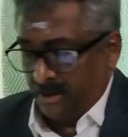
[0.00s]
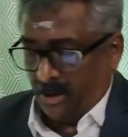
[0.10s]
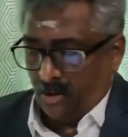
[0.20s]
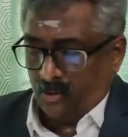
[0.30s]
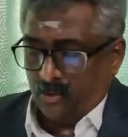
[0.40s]

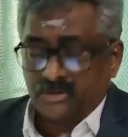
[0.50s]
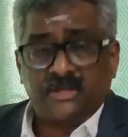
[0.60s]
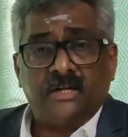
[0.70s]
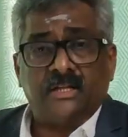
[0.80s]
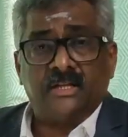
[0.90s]
Dow closed
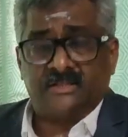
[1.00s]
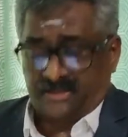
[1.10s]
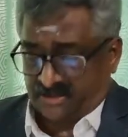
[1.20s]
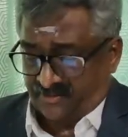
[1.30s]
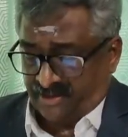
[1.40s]

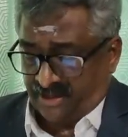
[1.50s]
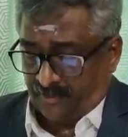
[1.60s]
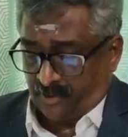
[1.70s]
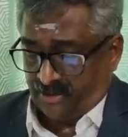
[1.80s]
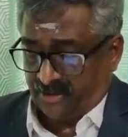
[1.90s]

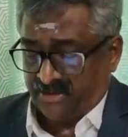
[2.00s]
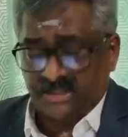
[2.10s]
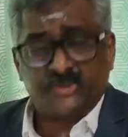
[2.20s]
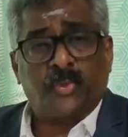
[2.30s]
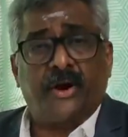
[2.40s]

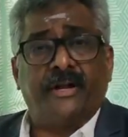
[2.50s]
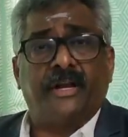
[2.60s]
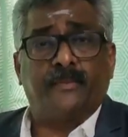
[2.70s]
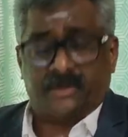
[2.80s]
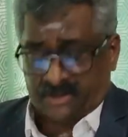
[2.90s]
33,670.36,
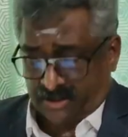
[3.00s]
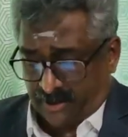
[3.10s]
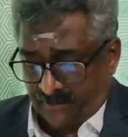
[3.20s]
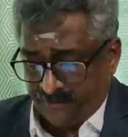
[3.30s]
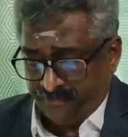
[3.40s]
0.8%
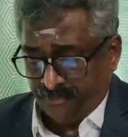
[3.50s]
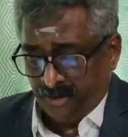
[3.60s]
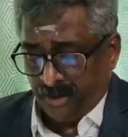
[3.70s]
up.